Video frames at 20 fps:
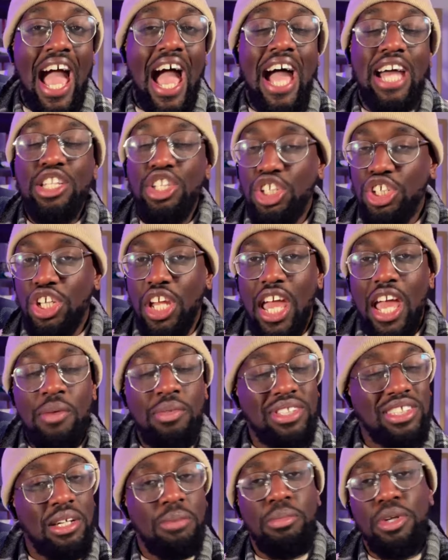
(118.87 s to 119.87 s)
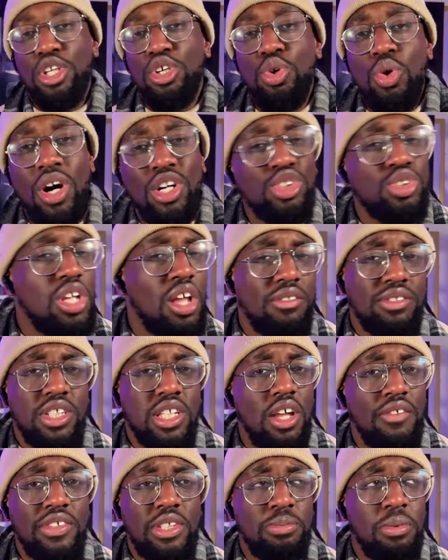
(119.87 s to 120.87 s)
and share with somebody who else loves
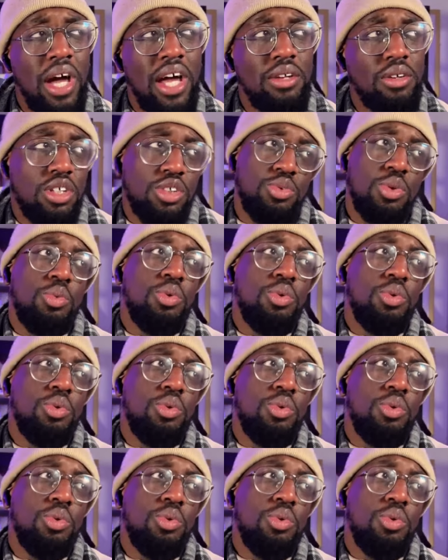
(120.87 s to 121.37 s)
Love is Blind because we